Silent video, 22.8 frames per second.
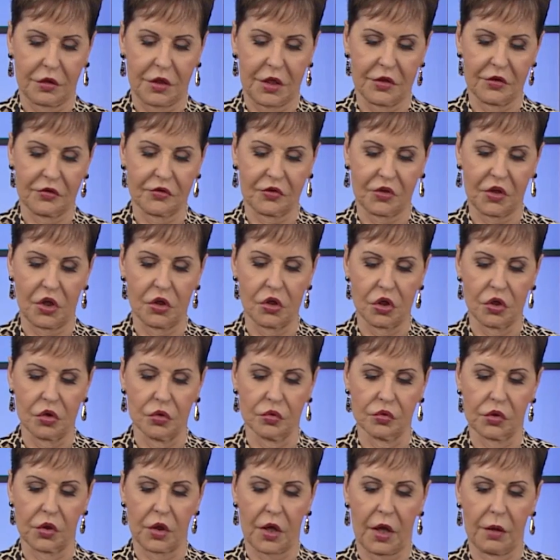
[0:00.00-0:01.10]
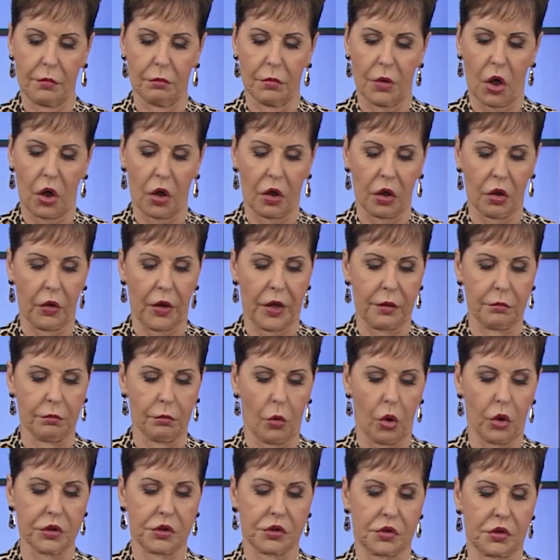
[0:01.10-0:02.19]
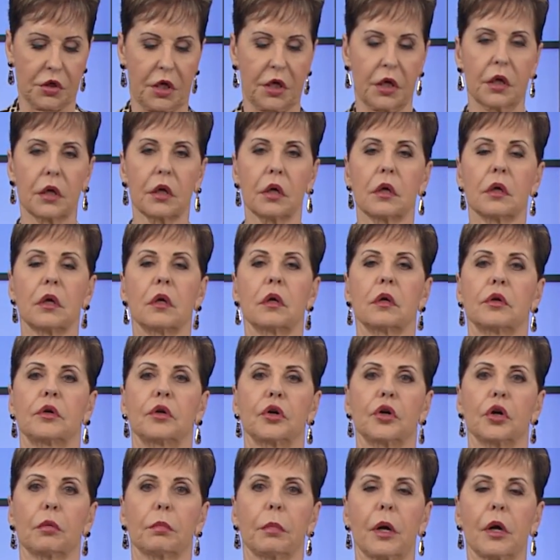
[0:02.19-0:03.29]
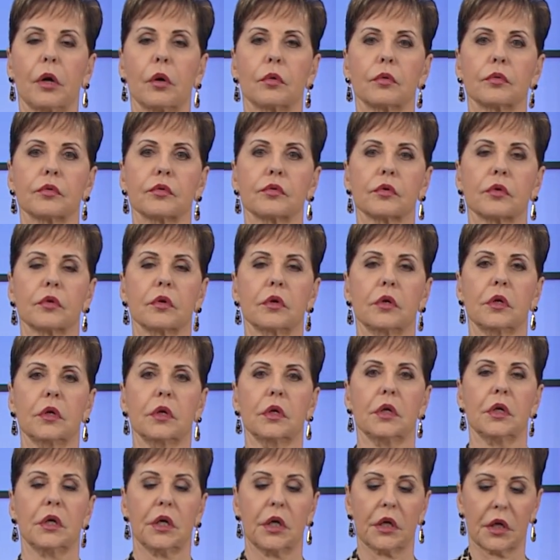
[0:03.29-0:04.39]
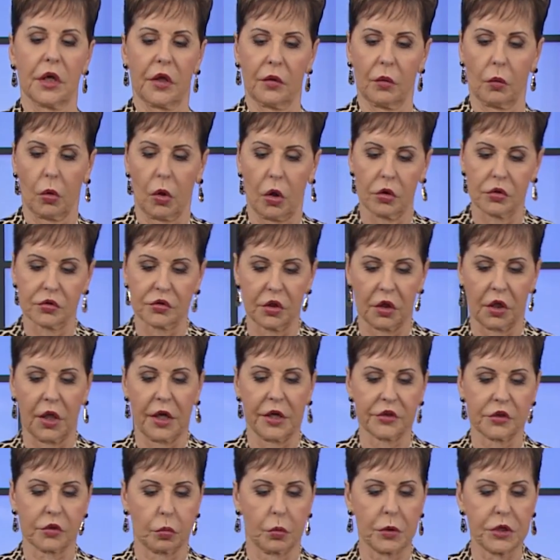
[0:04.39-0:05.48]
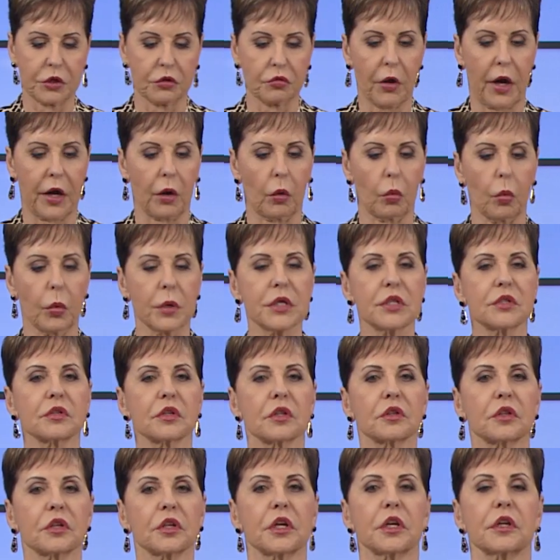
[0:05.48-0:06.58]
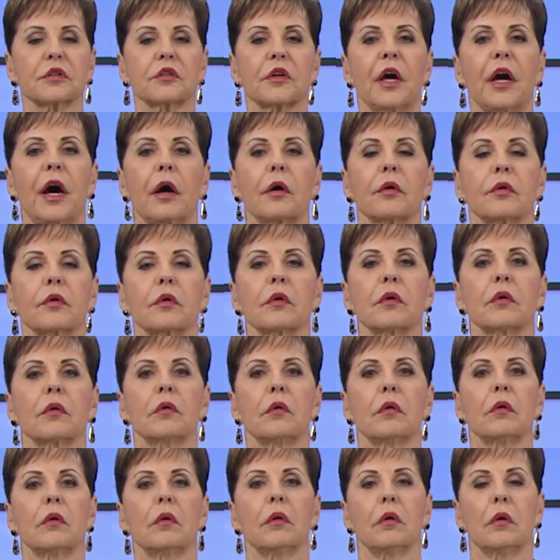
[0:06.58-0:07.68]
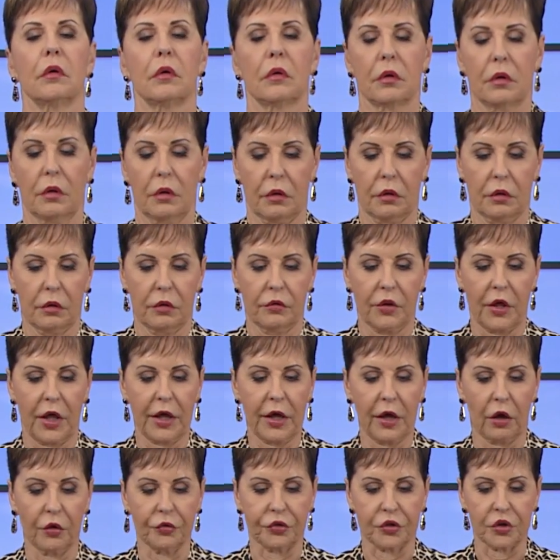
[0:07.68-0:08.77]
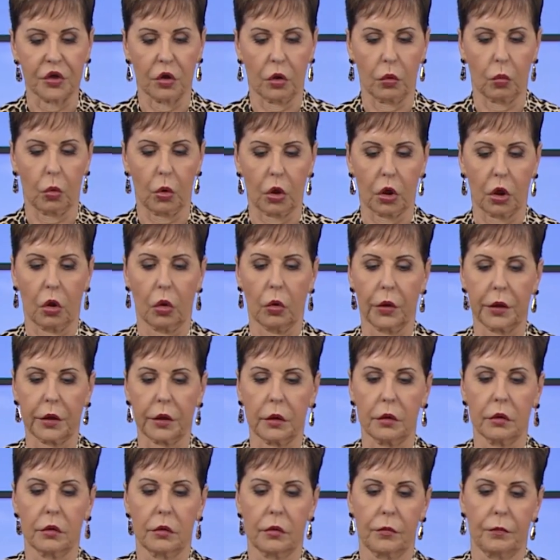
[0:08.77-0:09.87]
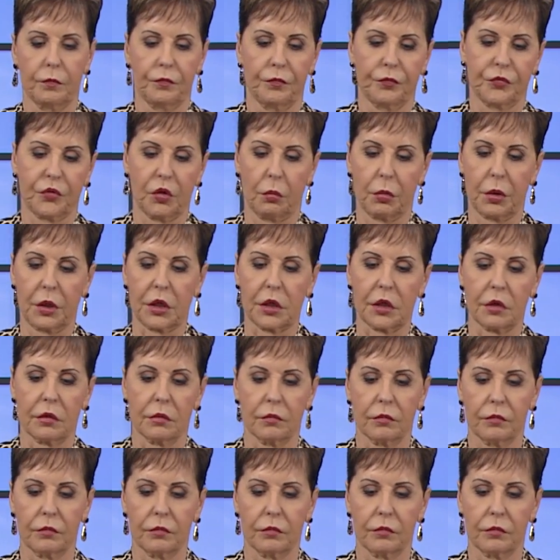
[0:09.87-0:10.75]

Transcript: and sinews and marrow and moistening to your bones. In other words, the less we try to reason things out, the healthier we're going to be.